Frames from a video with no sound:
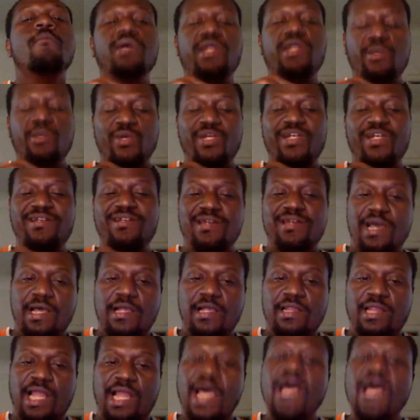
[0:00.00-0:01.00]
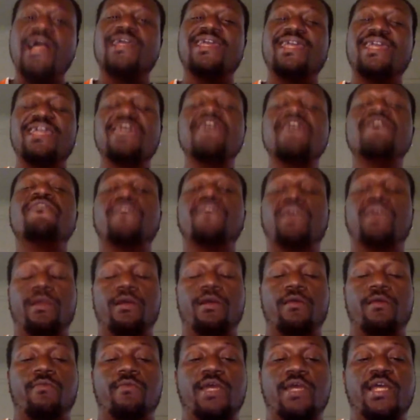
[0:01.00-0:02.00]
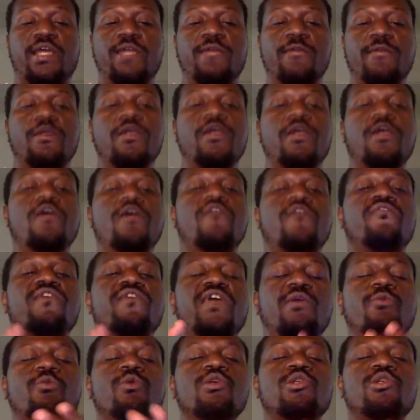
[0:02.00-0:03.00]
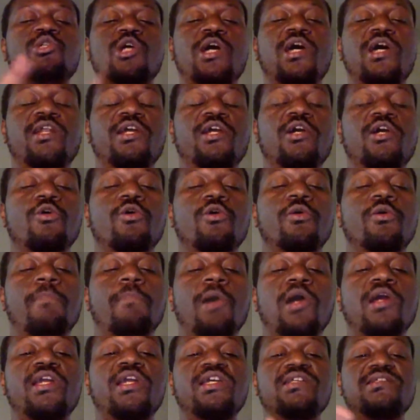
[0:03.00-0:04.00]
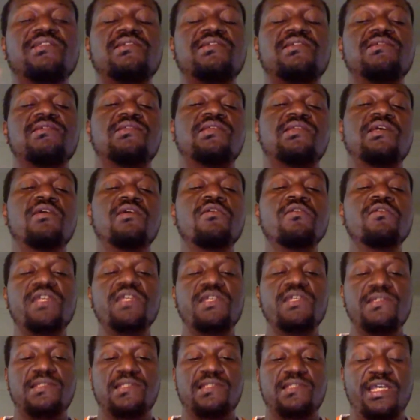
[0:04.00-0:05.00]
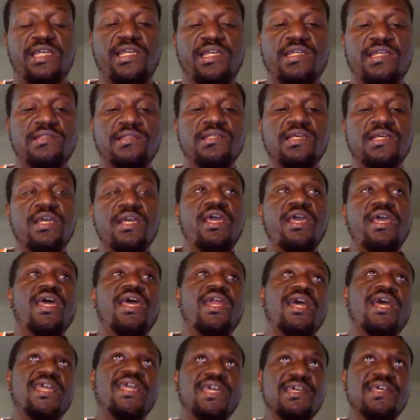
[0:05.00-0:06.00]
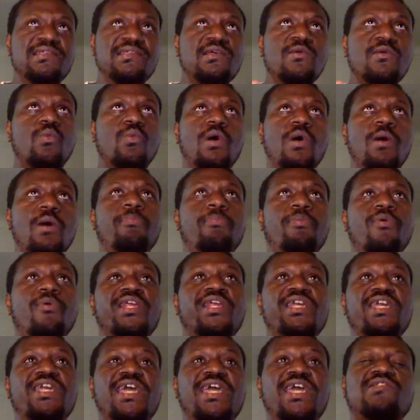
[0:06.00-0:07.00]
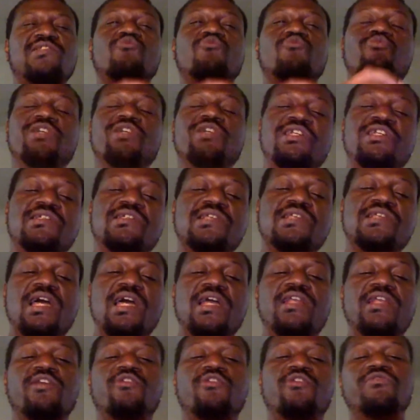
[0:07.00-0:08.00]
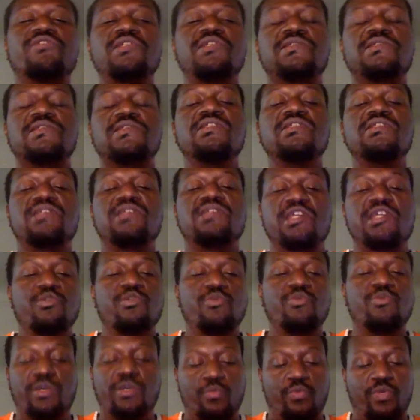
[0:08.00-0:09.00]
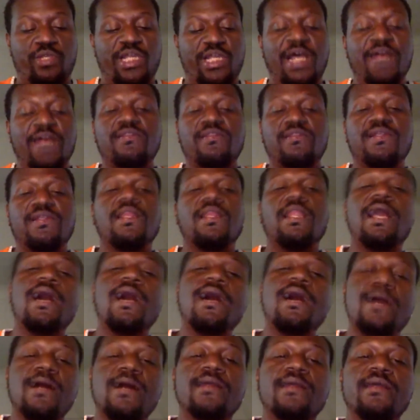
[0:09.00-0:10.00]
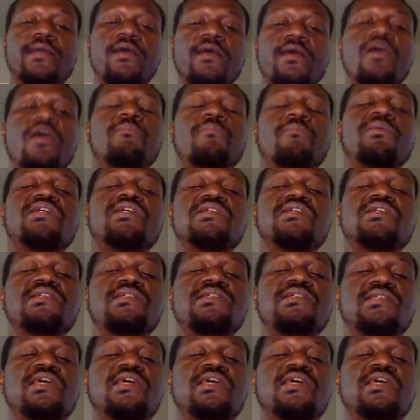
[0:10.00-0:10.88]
would not lock in there, right? They were trying to go to market to sell these things, And I guess at one point he had to redesign it or discontinue it without the lock, because he said,